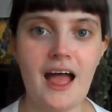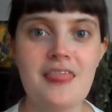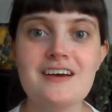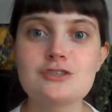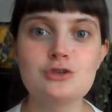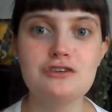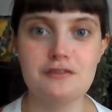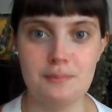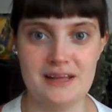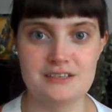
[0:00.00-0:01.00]
And that's all of
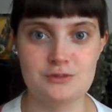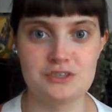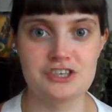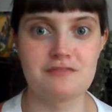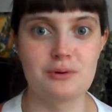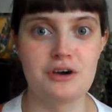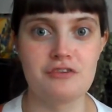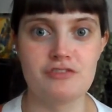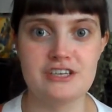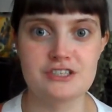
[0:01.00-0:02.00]
the plants which I've bought
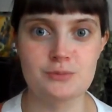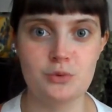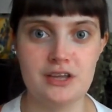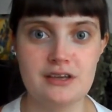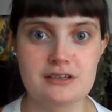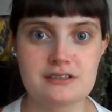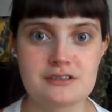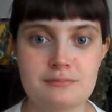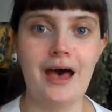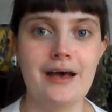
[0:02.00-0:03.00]
in recent
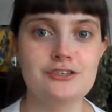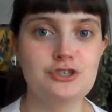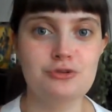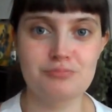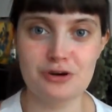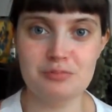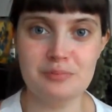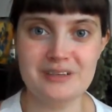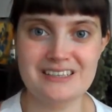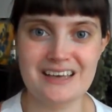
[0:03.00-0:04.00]
weeks. As you could
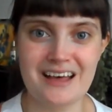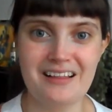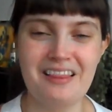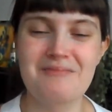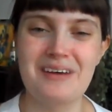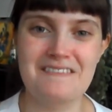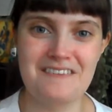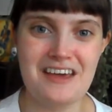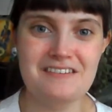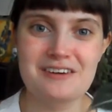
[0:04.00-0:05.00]
probably tell, my
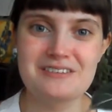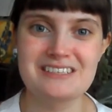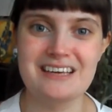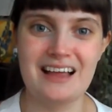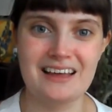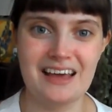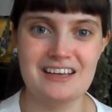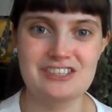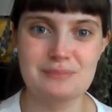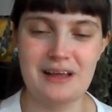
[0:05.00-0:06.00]
favourite was the Aloe
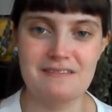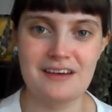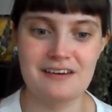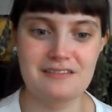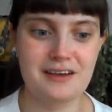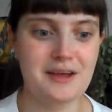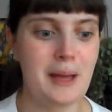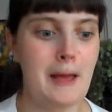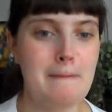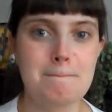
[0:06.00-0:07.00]
Black Velvet,
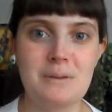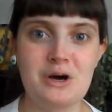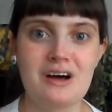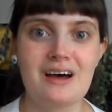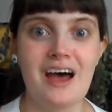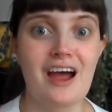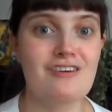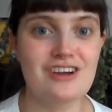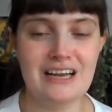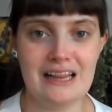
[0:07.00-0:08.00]
but I
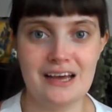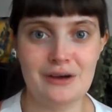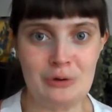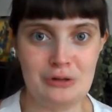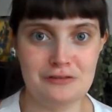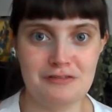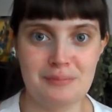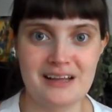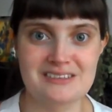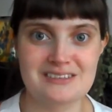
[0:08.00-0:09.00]
really like all of the
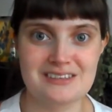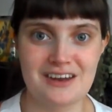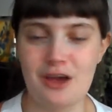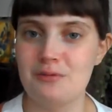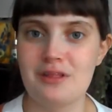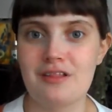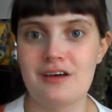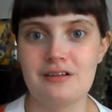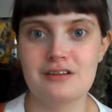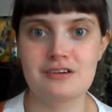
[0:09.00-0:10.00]
plants and hope that
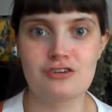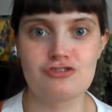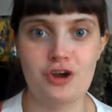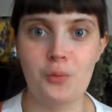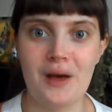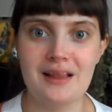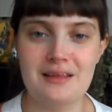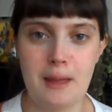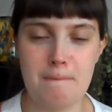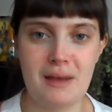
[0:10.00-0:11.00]
they'll grow well
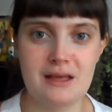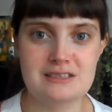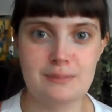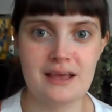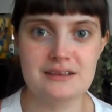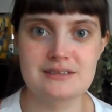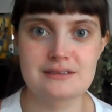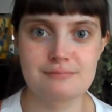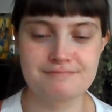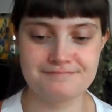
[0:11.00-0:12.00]
in my
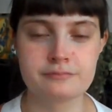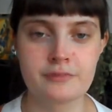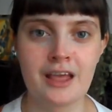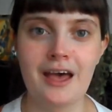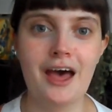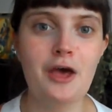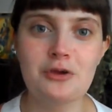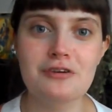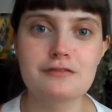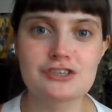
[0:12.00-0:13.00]
space. I
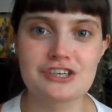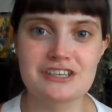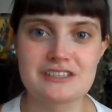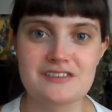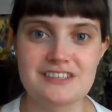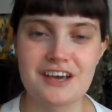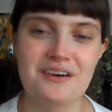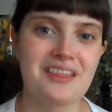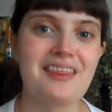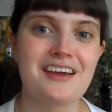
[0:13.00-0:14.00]
hope you enjoyed this video
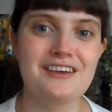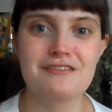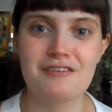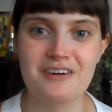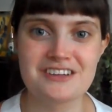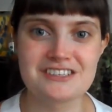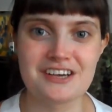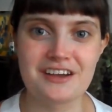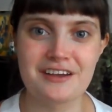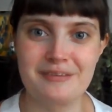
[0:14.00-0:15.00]
and thank you for
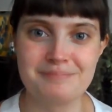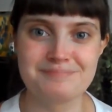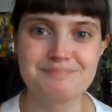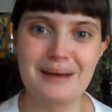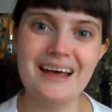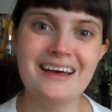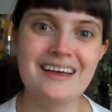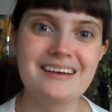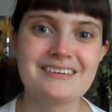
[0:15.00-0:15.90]
watching. Bye!